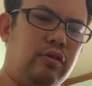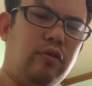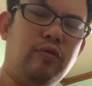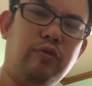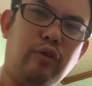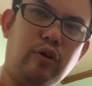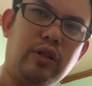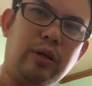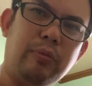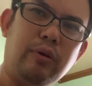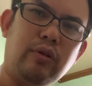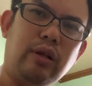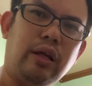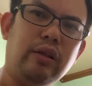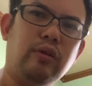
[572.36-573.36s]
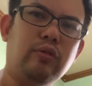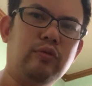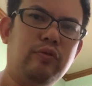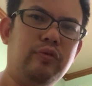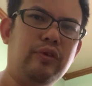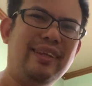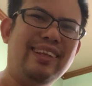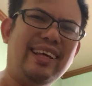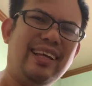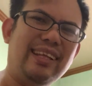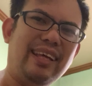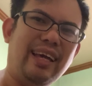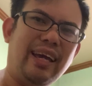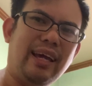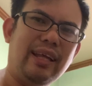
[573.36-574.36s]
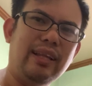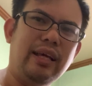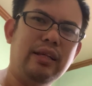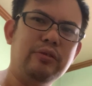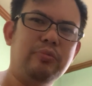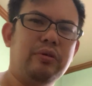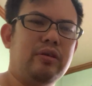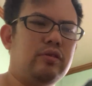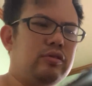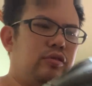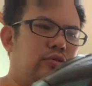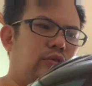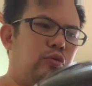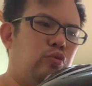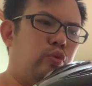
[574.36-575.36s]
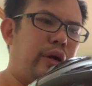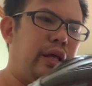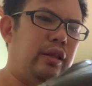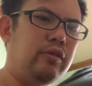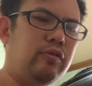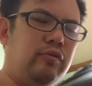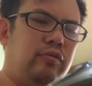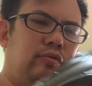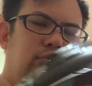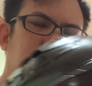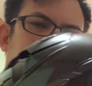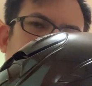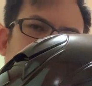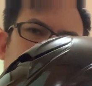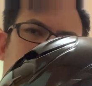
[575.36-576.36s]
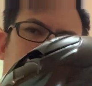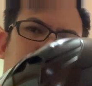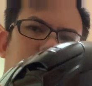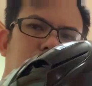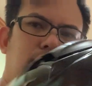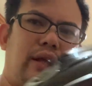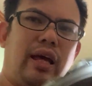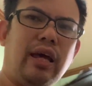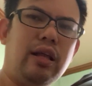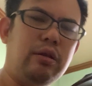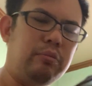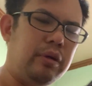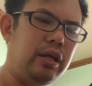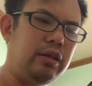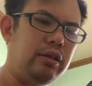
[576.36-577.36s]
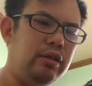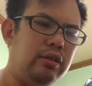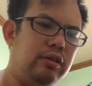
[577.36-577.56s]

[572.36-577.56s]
comfortable I don't feel any headaches because of the weight of the helmet